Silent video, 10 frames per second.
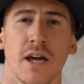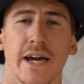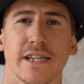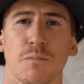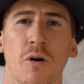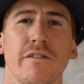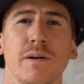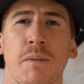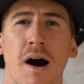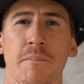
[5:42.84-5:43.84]
It's more of a
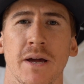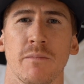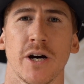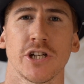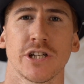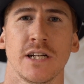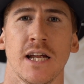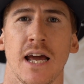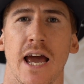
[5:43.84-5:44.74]
popping motion,